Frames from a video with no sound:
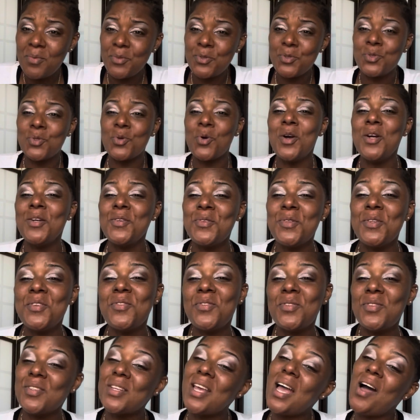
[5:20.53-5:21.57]
source
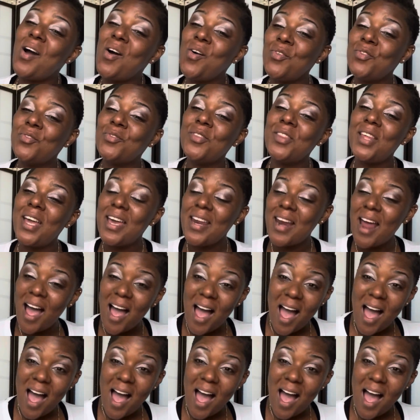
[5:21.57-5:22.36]
itself that